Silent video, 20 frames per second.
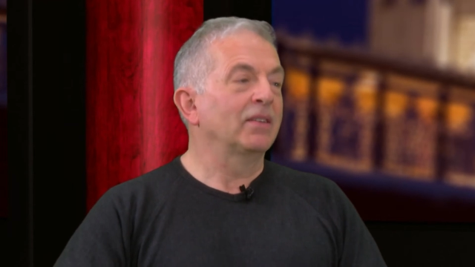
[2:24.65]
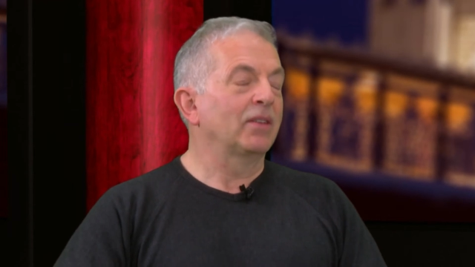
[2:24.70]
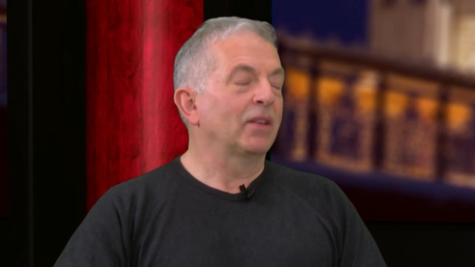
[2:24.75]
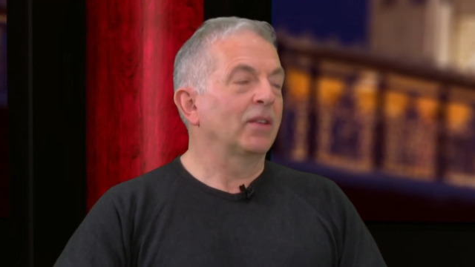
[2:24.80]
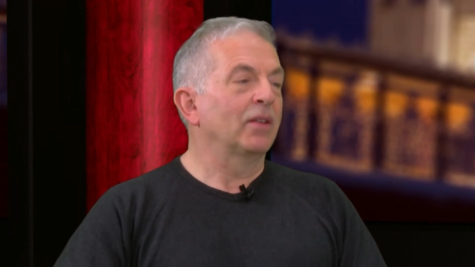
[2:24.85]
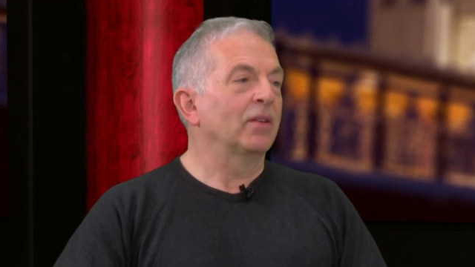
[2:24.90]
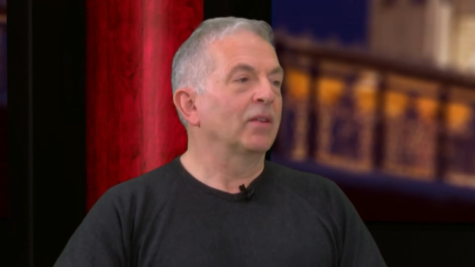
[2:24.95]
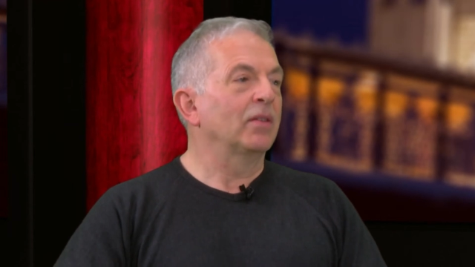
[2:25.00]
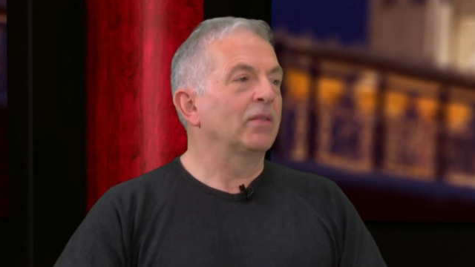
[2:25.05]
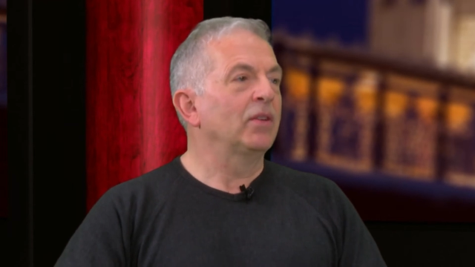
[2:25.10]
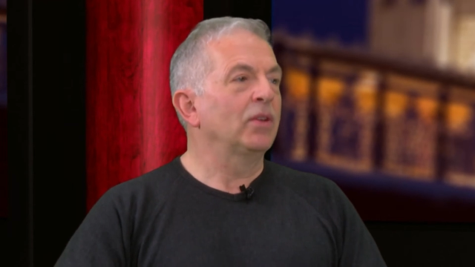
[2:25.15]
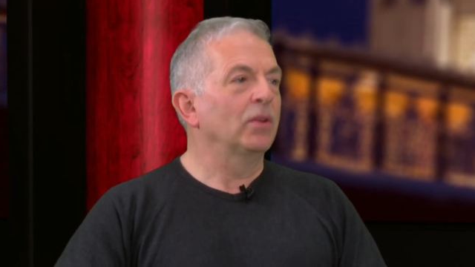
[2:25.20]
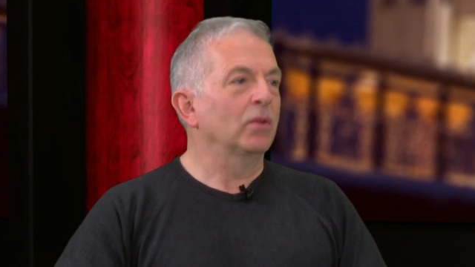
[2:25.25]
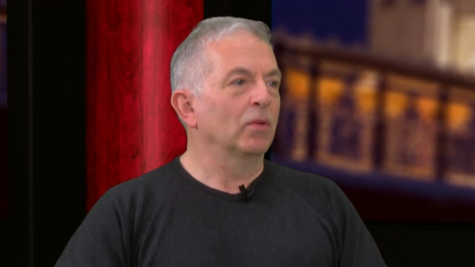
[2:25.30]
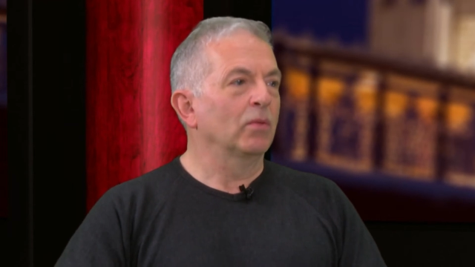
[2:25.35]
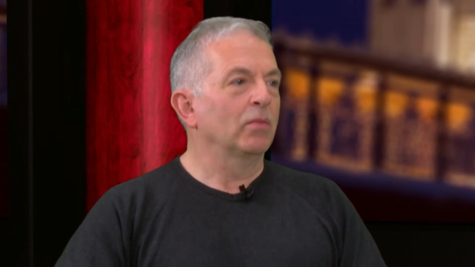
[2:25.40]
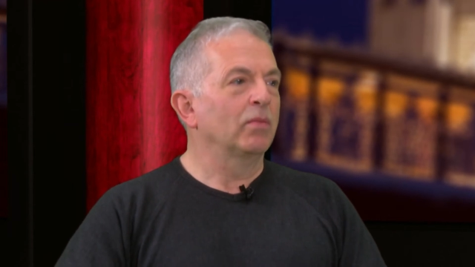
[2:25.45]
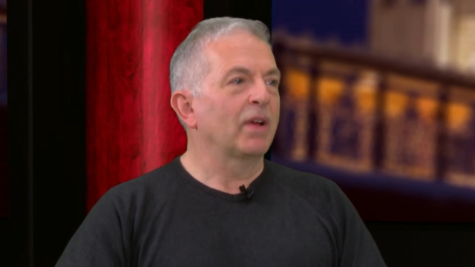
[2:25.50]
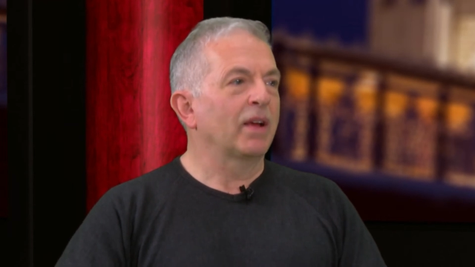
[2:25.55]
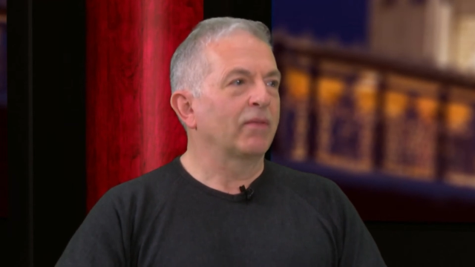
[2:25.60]
so that
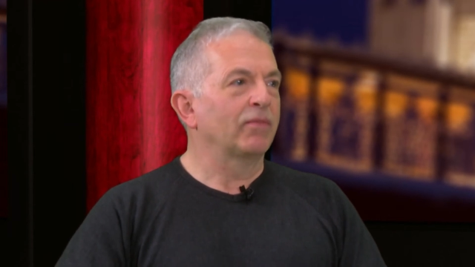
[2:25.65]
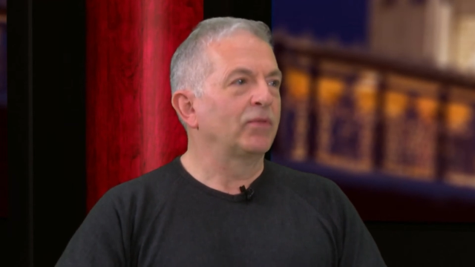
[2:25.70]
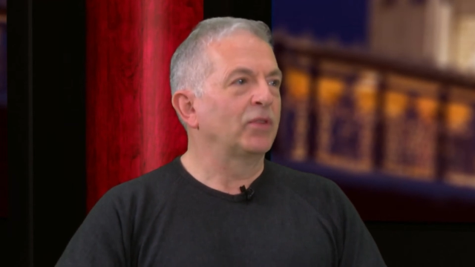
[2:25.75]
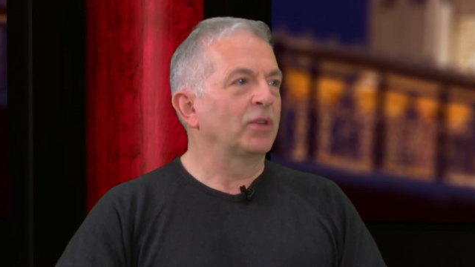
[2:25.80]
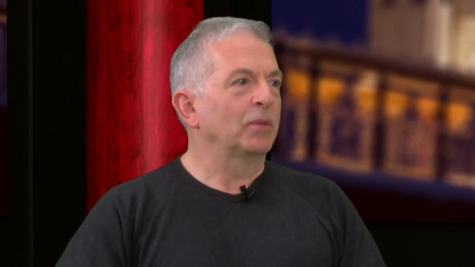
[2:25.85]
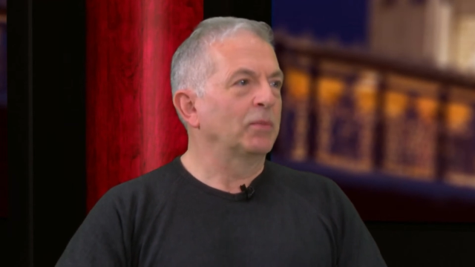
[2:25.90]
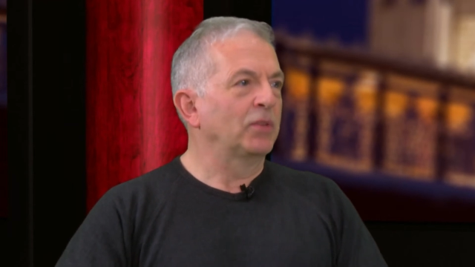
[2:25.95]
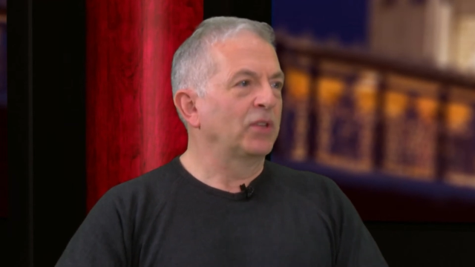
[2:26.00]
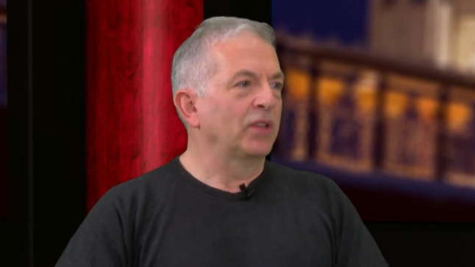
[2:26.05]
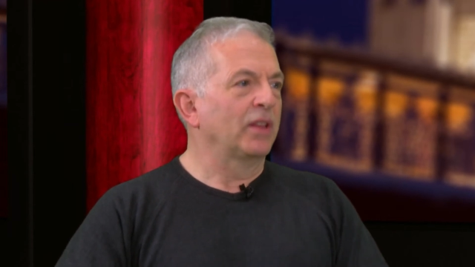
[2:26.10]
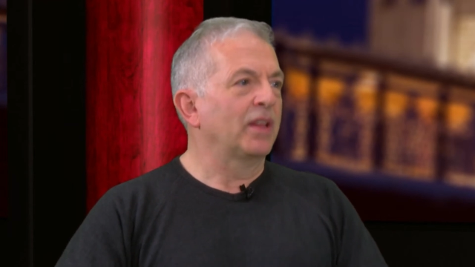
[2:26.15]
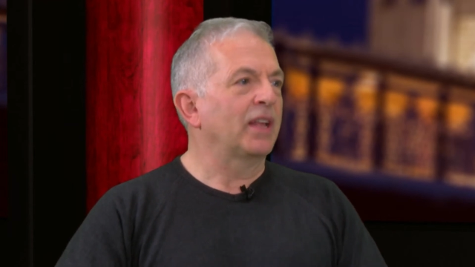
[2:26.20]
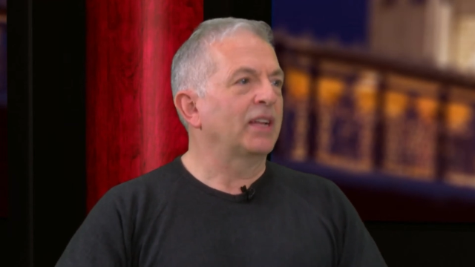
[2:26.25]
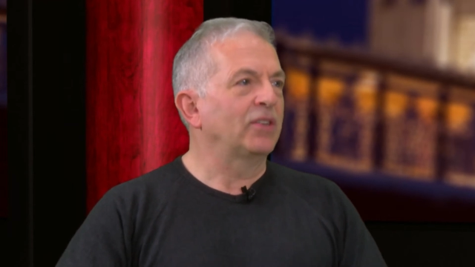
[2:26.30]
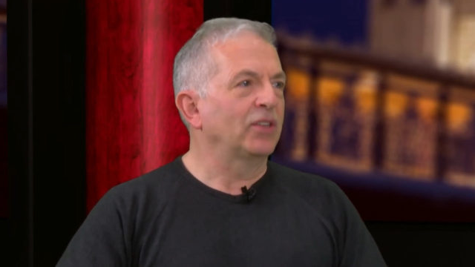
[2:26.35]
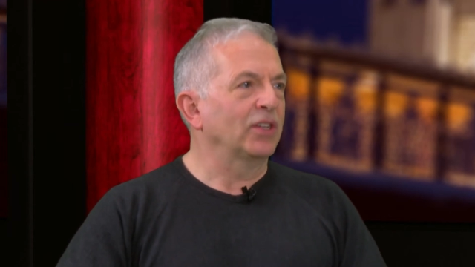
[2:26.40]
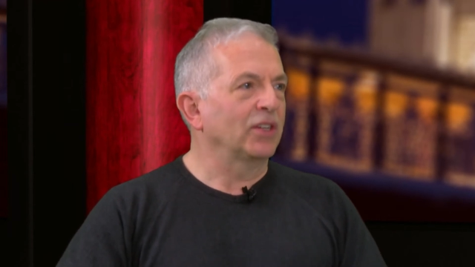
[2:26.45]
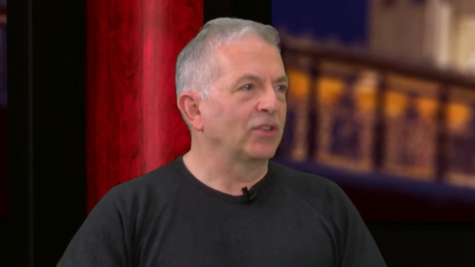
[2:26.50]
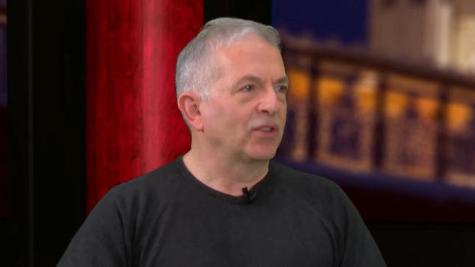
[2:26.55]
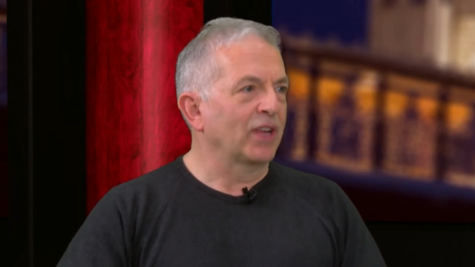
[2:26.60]
you'll have some synthetic